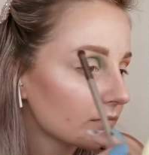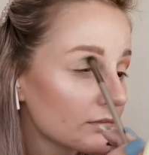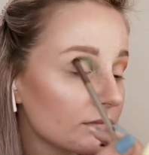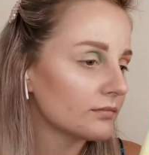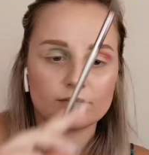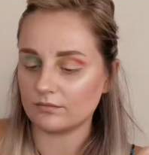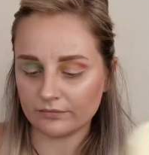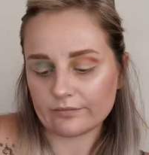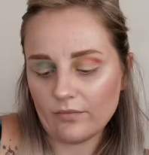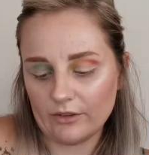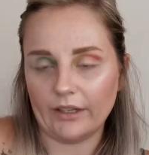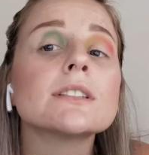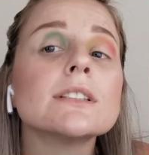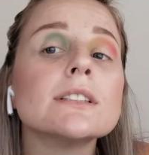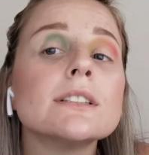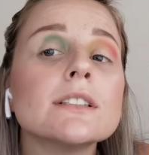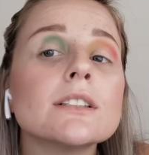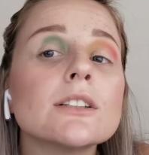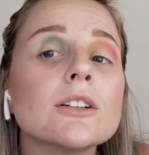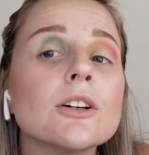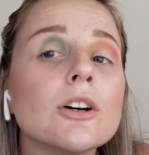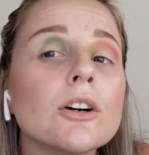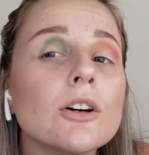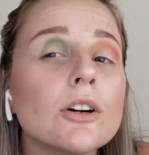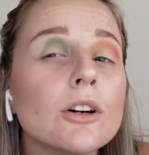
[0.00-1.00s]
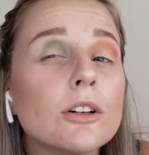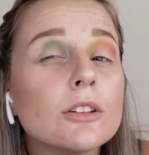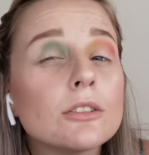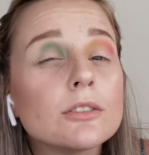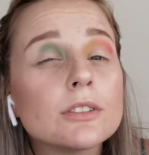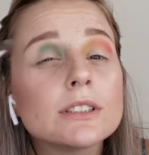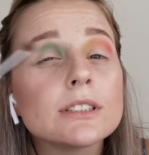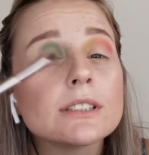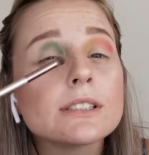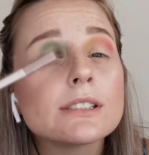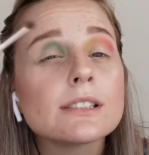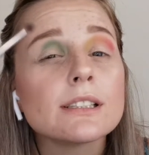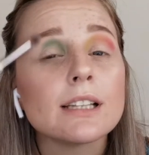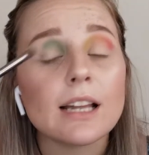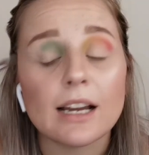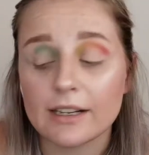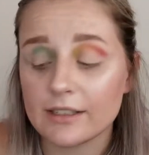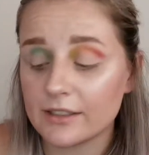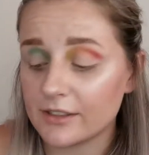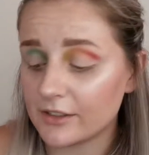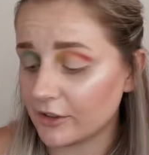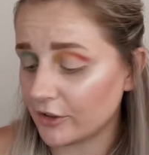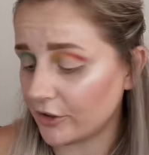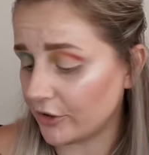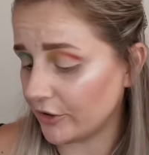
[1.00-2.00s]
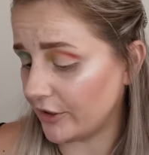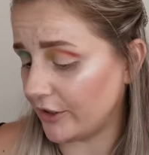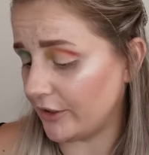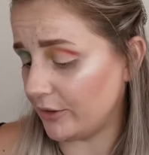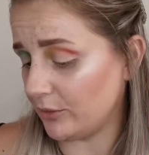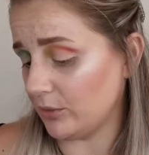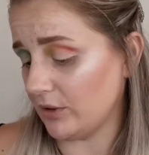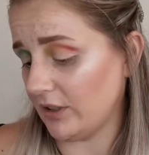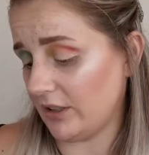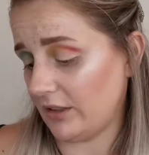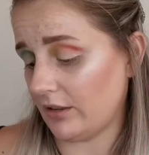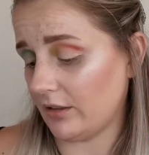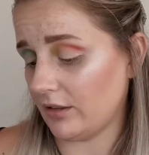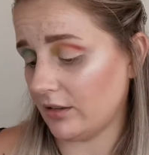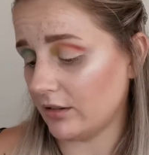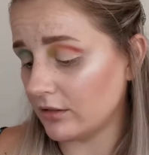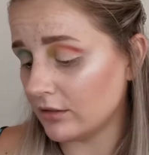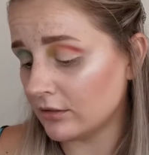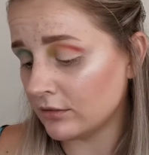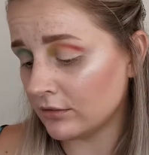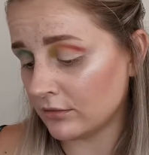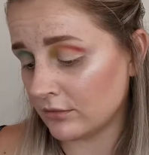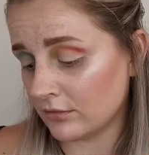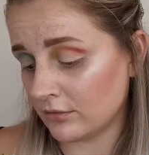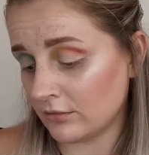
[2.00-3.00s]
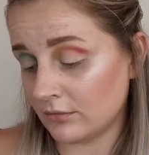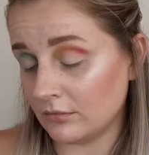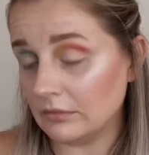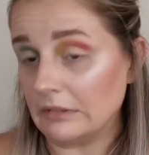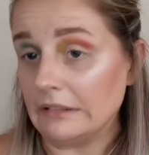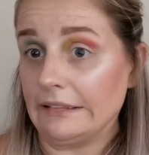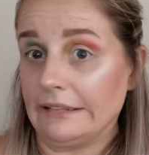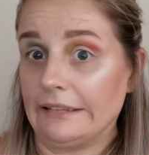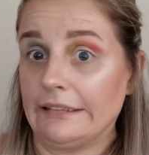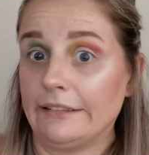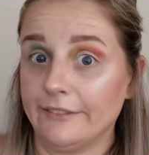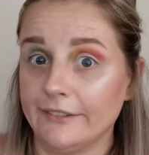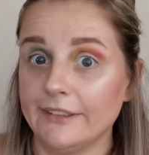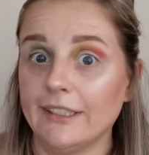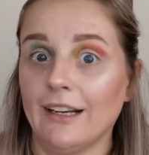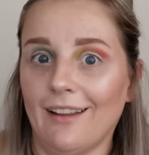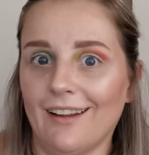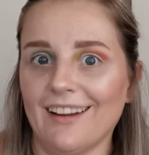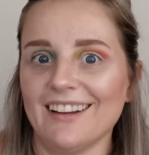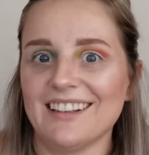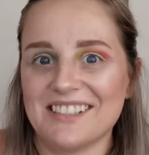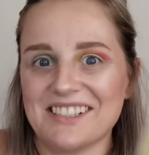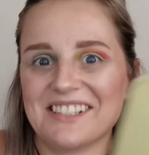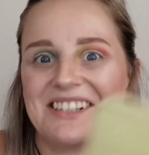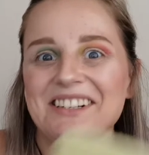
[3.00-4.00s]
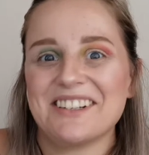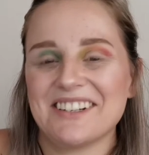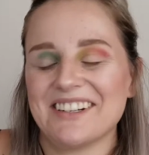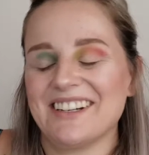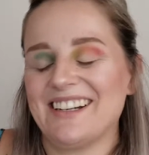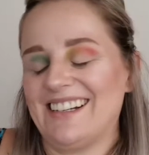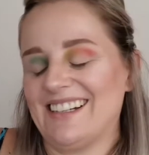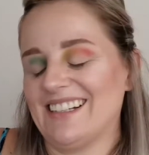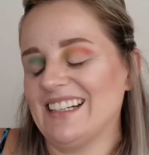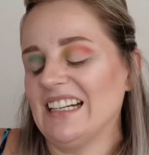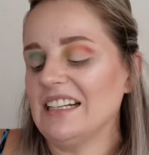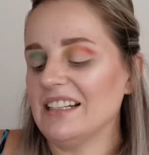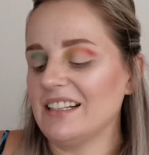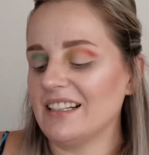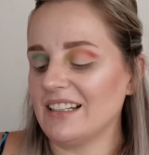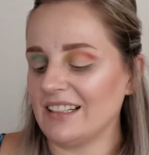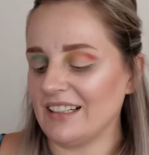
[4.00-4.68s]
I'm just going to go over this lighter green with an even lighter green.